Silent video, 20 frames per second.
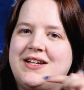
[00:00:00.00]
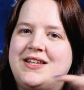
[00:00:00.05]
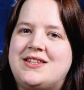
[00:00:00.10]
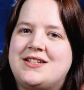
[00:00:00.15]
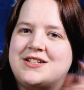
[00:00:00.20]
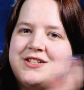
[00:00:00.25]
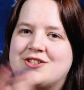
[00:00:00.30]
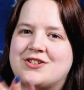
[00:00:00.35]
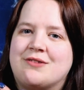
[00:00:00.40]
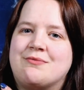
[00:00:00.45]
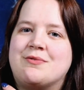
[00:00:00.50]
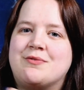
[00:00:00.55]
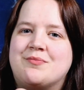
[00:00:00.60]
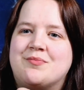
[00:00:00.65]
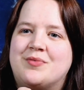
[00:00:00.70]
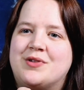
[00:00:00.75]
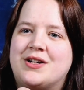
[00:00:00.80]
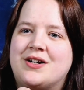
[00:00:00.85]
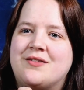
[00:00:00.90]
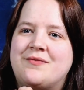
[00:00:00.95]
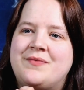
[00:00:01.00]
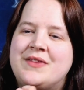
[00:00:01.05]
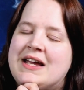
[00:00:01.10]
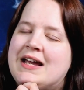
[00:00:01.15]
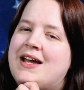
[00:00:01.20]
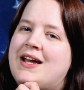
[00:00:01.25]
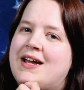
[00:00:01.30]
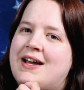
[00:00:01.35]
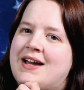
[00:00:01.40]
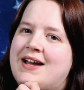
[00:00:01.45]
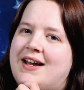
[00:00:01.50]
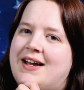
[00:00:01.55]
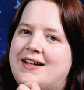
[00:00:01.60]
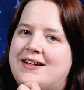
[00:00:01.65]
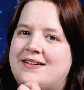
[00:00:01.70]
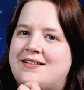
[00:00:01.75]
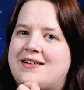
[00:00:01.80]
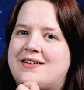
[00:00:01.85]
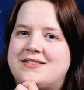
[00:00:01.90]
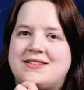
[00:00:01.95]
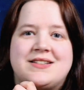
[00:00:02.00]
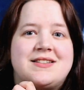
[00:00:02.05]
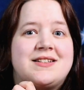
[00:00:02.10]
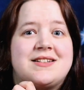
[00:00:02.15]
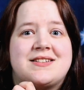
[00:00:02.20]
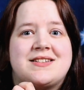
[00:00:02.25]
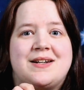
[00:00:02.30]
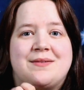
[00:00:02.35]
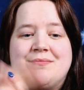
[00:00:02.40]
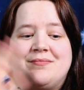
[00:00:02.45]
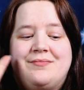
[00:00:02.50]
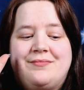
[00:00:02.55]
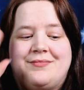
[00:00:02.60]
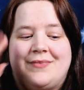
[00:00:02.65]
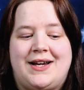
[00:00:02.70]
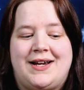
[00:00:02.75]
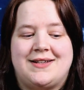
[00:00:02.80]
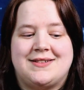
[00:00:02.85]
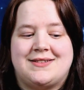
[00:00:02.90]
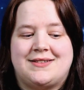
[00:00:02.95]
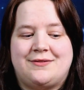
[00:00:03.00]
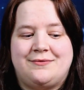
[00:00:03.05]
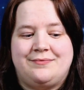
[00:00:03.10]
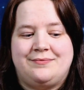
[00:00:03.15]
in the description below. And until next time, I guess.